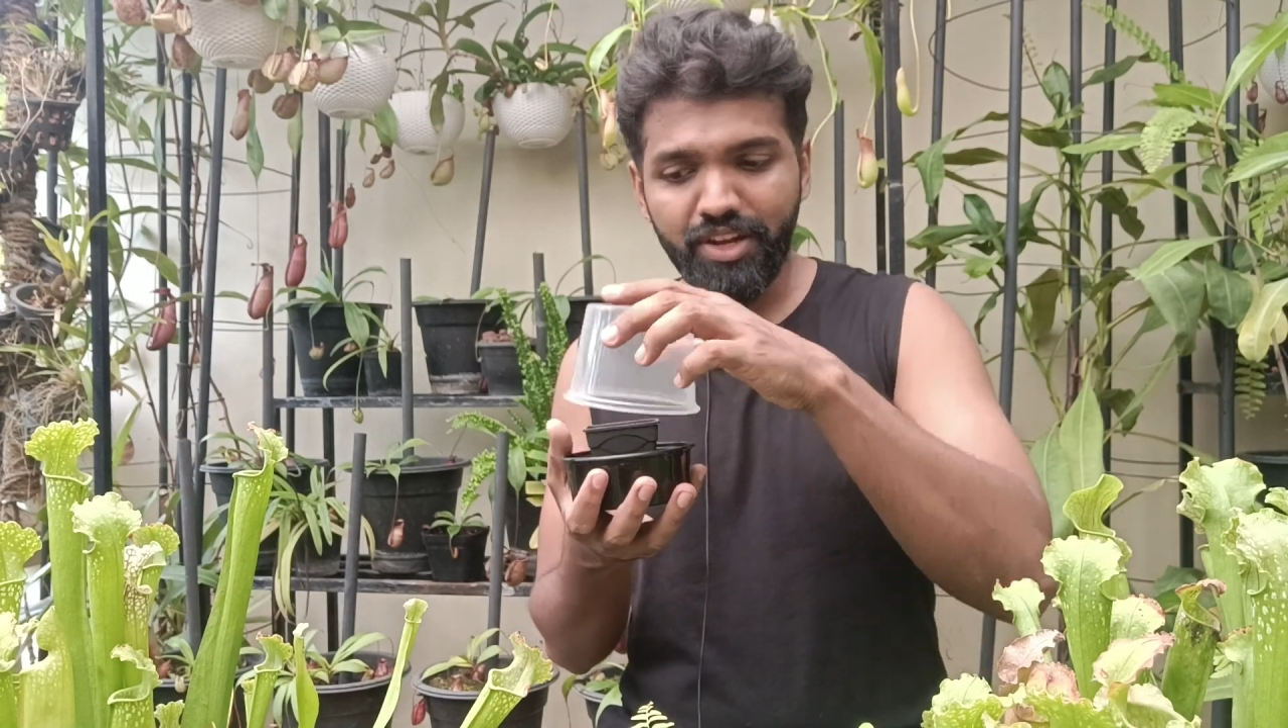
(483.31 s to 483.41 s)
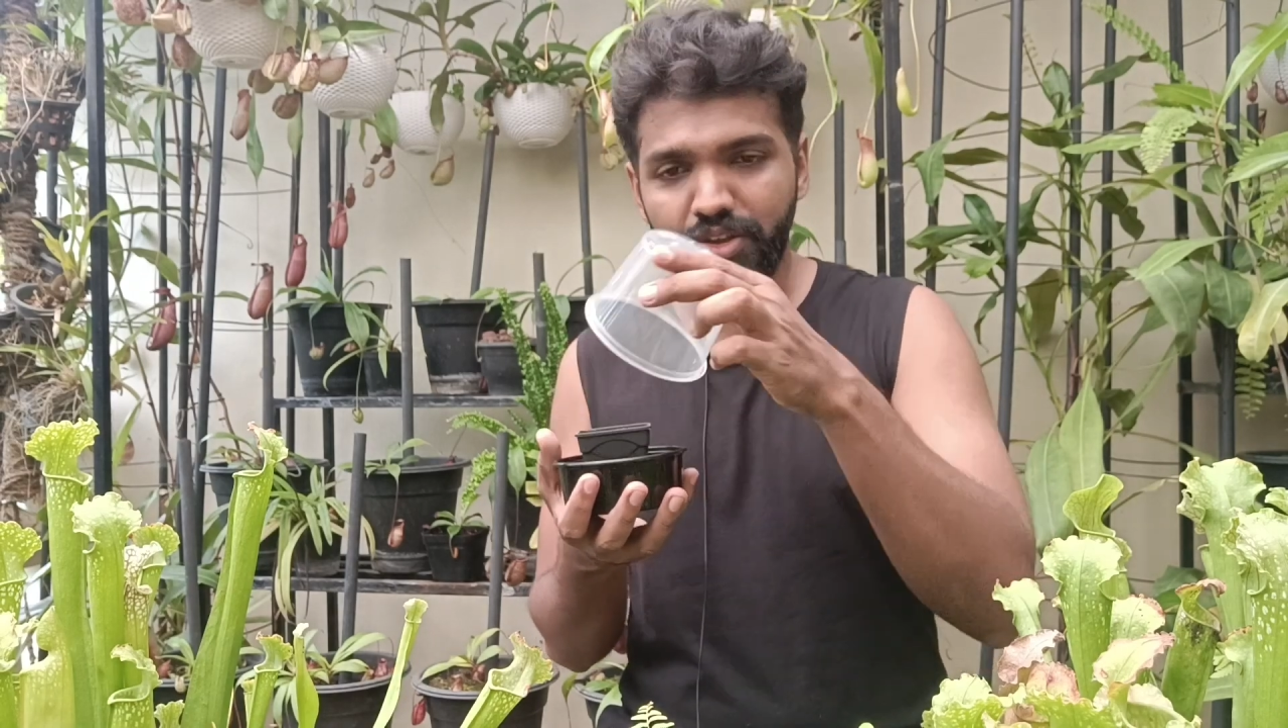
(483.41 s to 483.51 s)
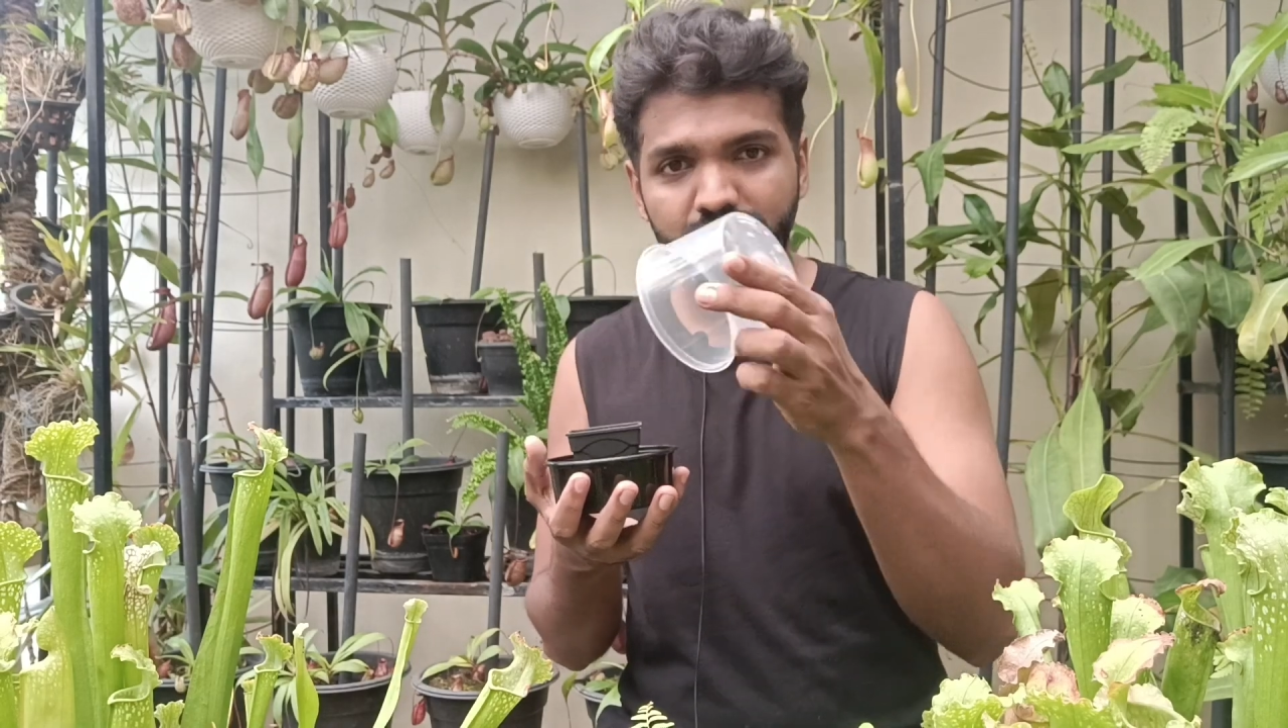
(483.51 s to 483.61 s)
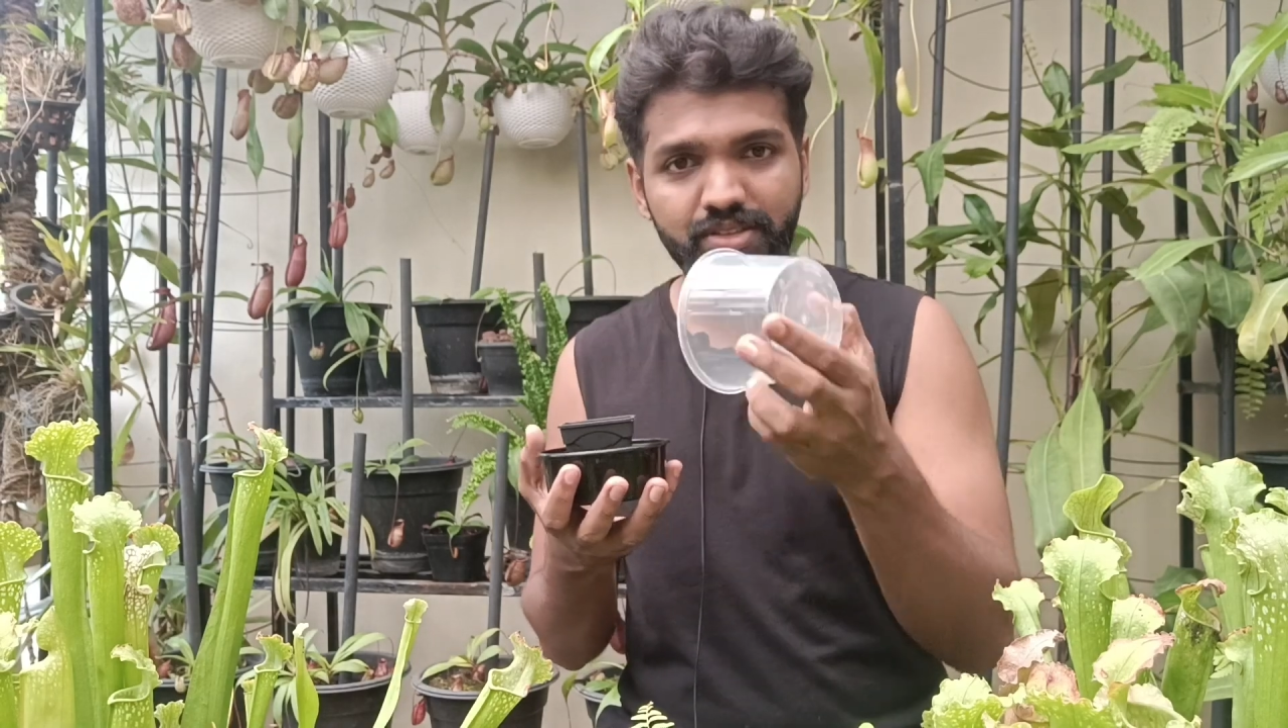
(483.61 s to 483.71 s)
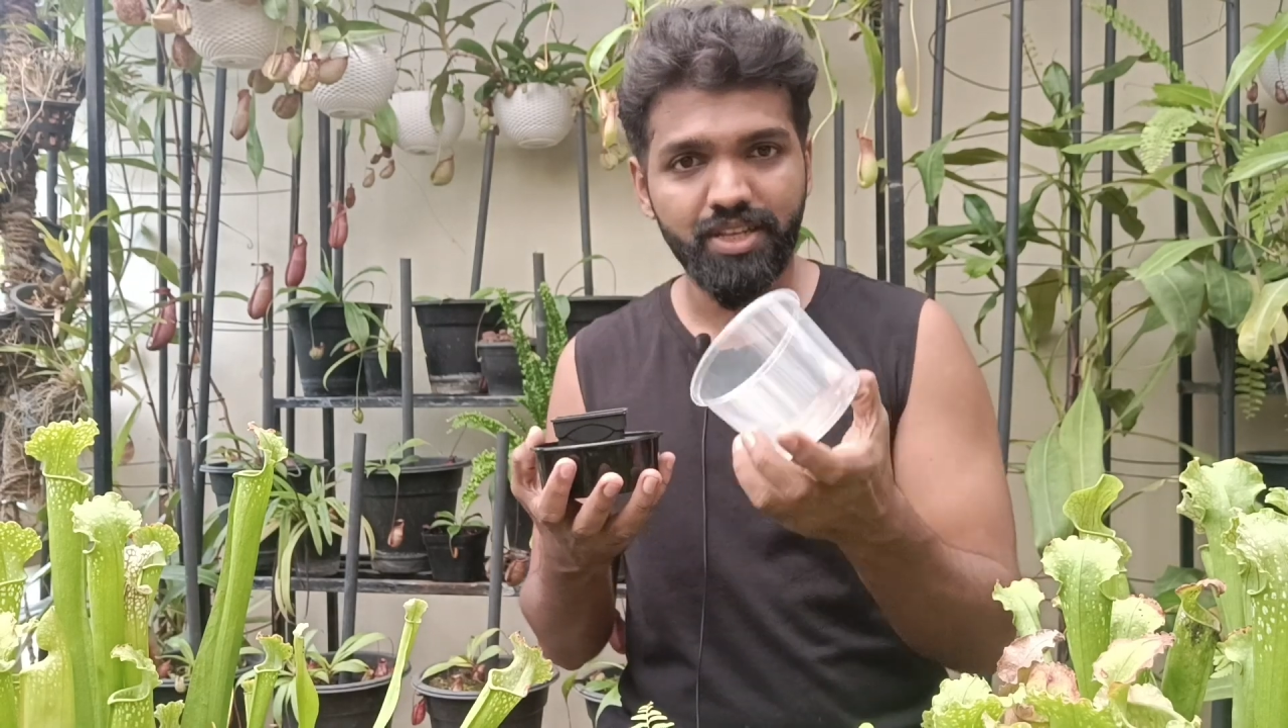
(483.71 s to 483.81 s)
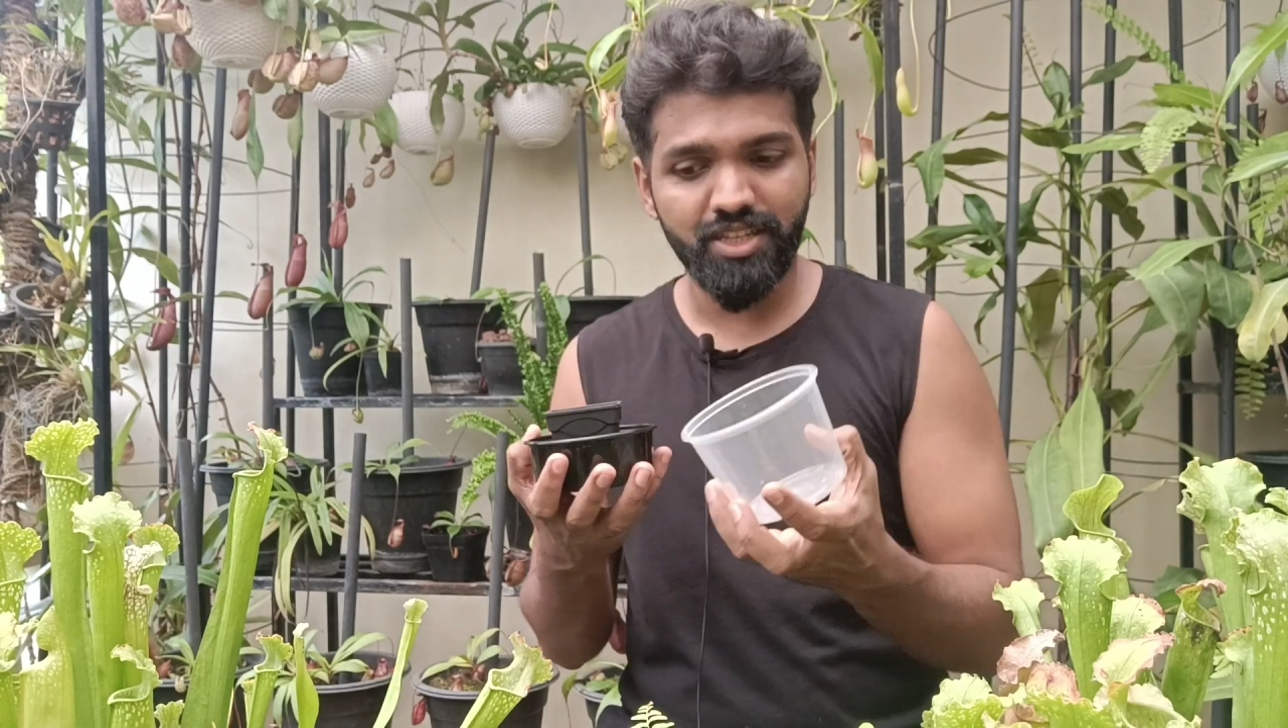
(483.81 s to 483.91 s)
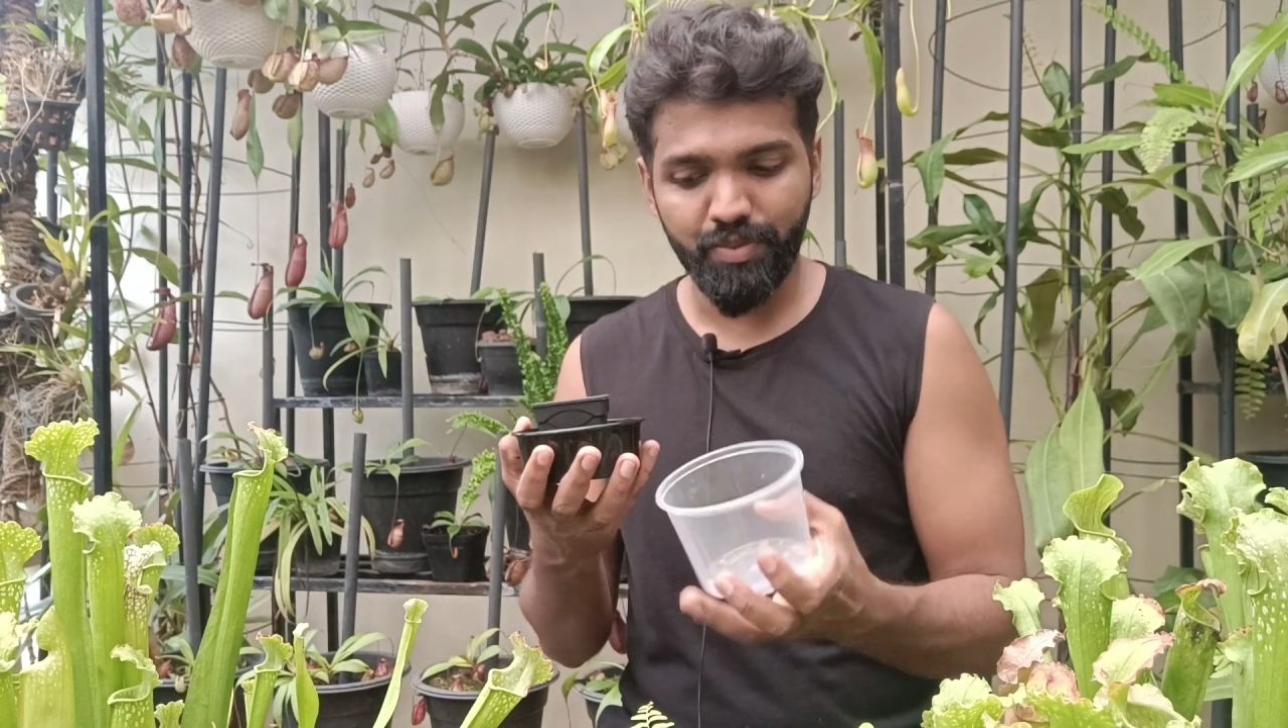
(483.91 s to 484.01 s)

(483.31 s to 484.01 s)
use this